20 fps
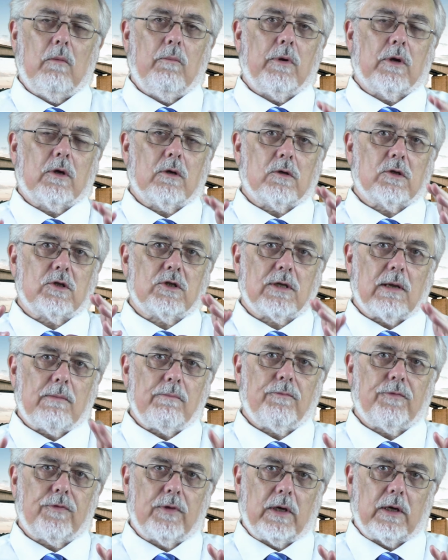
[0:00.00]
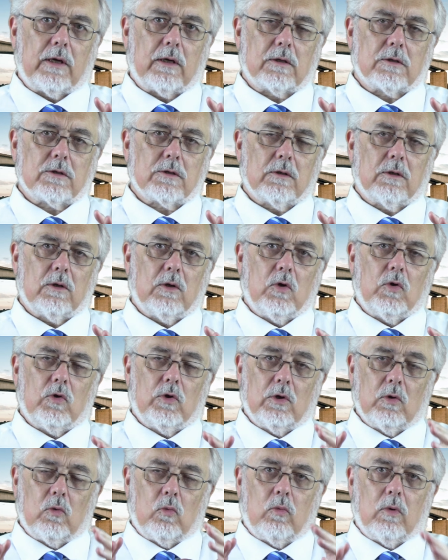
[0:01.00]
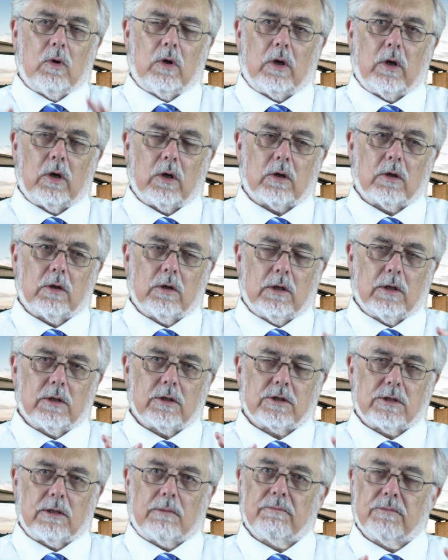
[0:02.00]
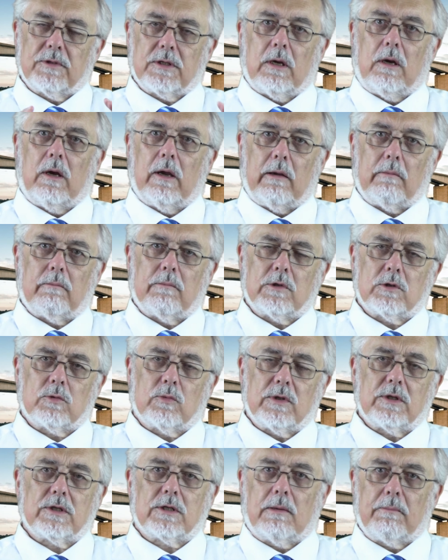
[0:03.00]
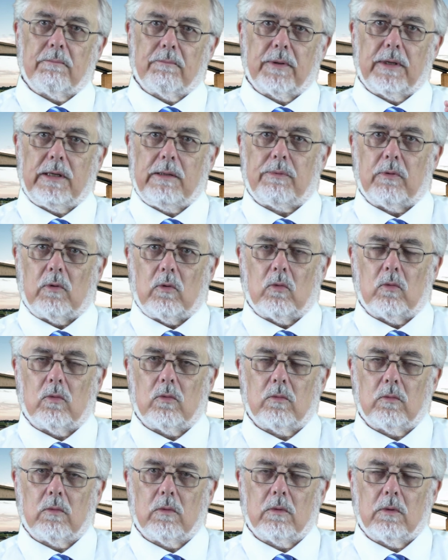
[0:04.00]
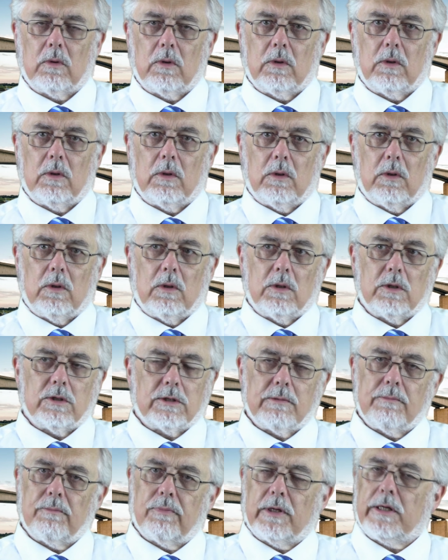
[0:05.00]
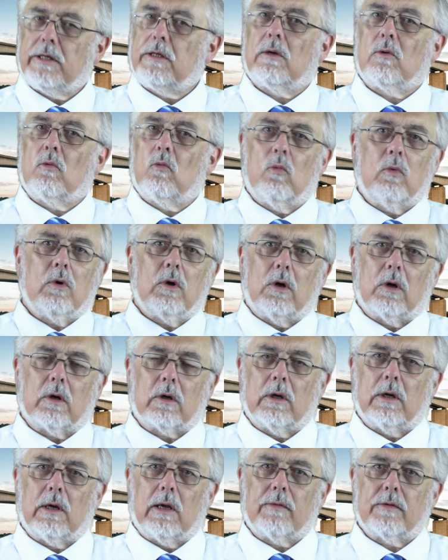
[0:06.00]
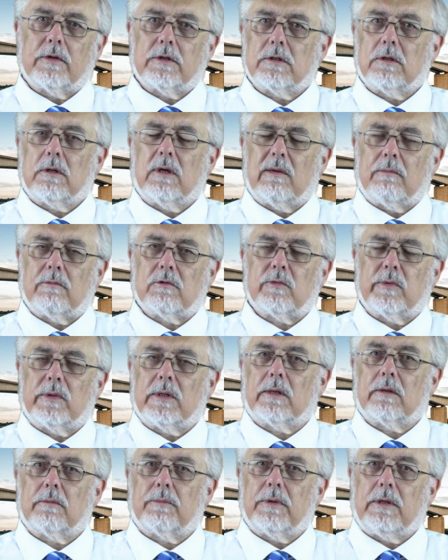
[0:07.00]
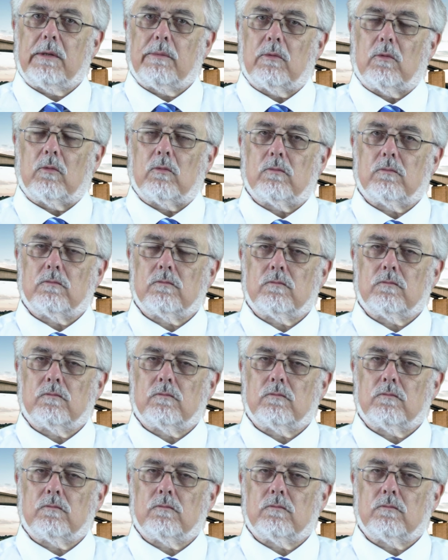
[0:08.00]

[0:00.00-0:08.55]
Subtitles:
Because some things that work at some times with some people simply don't work at other times with other people.